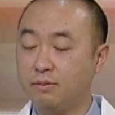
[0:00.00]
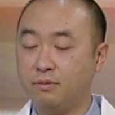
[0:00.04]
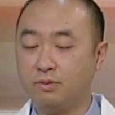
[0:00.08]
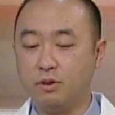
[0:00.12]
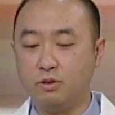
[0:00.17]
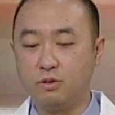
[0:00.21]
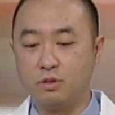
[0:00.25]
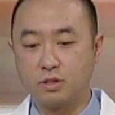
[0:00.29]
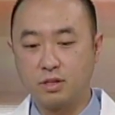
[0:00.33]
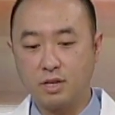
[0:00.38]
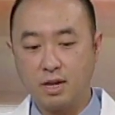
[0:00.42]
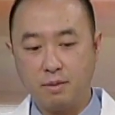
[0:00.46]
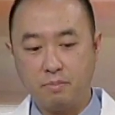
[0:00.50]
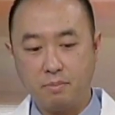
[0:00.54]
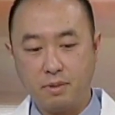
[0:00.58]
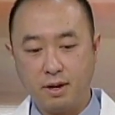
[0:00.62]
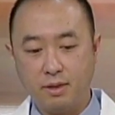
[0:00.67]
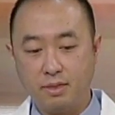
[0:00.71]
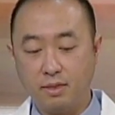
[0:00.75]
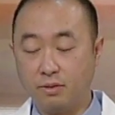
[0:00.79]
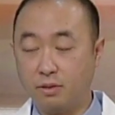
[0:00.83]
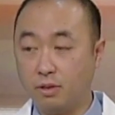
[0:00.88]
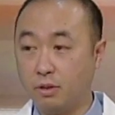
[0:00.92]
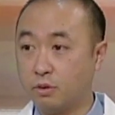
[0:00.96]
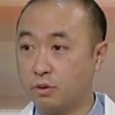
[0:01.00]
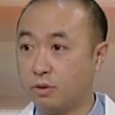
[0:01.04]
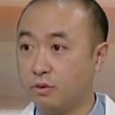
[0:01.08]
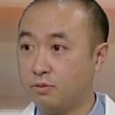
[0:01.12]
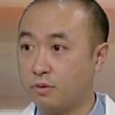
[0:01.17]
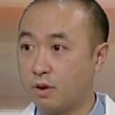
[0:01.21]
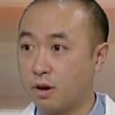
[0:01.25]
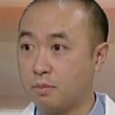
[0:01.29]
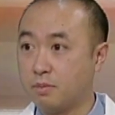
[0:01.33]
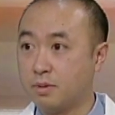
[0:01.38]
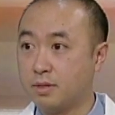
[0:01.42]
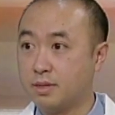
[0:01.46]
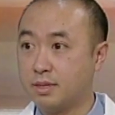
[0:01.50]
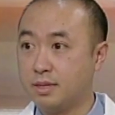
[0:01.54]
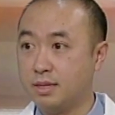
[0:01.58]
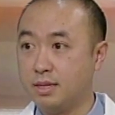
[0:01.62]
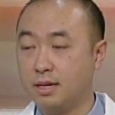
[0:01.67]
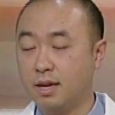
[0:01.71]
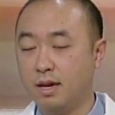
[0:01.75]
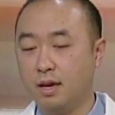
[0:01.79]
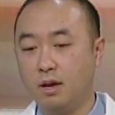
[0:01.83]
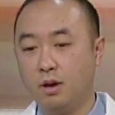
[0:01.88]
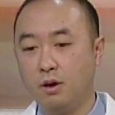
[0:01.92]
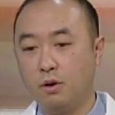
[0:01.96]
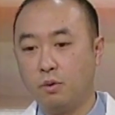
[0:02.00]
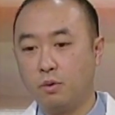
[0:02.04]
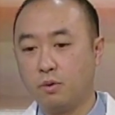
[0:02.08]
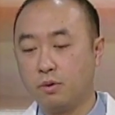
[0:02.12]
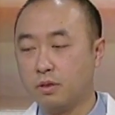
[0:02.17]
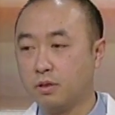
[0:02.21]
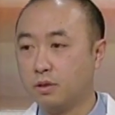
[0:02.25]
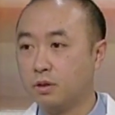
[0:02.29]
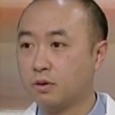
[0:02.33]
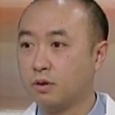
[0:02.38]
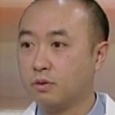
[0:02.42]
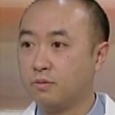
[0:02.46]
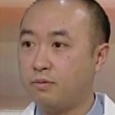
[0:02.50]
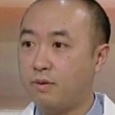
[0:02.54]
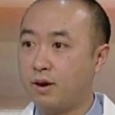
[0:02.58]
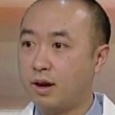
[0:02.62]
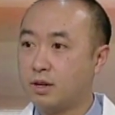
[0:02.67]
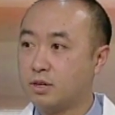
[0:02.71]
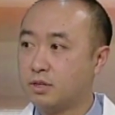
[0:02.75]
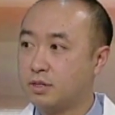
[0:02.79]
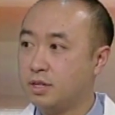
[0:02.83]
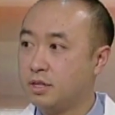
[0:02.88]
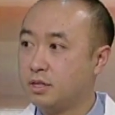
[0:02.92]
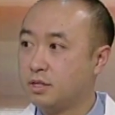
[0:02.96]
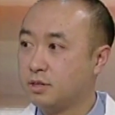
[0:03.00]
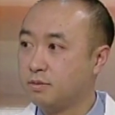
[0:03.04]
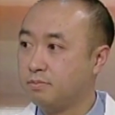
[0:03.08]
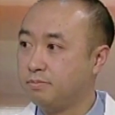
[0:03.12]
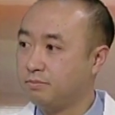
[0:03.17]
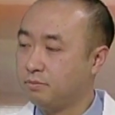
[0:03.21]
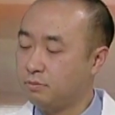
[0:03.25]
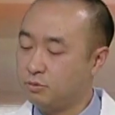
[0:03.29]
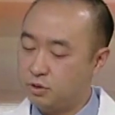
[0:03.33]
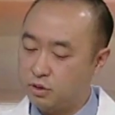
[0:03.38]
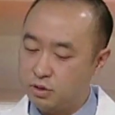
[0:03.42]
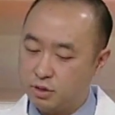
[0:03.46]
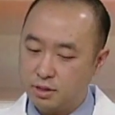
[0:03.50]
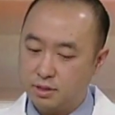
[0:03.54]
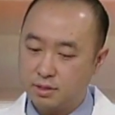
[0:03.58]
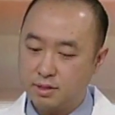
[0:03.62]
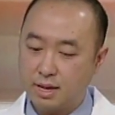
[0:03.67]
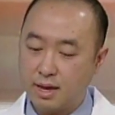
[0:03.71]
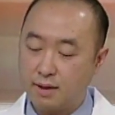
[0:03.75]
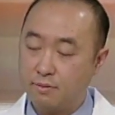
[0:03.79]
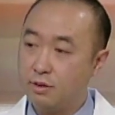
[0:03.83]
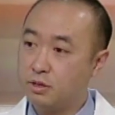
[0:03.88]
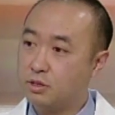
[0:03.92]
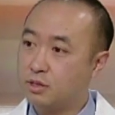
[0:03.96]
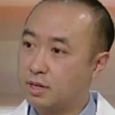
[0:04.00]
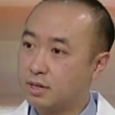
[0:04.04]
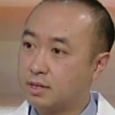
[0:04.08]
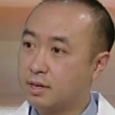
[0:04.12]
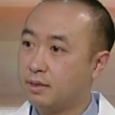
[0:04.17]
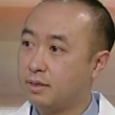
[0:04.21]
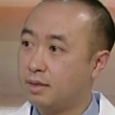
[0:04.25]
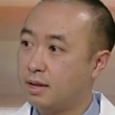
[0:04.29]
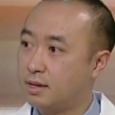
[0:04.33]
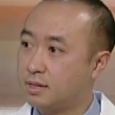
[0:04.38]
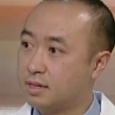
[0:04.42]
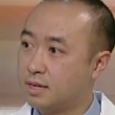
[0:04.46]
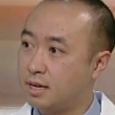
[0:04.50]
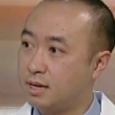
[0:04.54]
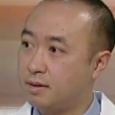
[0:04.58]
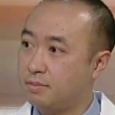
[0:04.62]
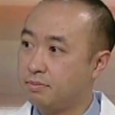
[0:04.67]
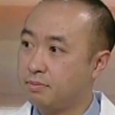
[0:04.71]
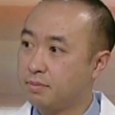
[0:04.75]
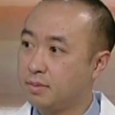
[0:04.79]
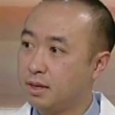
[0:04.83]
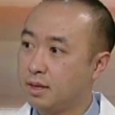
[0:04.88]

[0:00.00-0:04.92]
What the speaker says: if you stop by the local pharmacy or the local fire station, just have it checked at that time.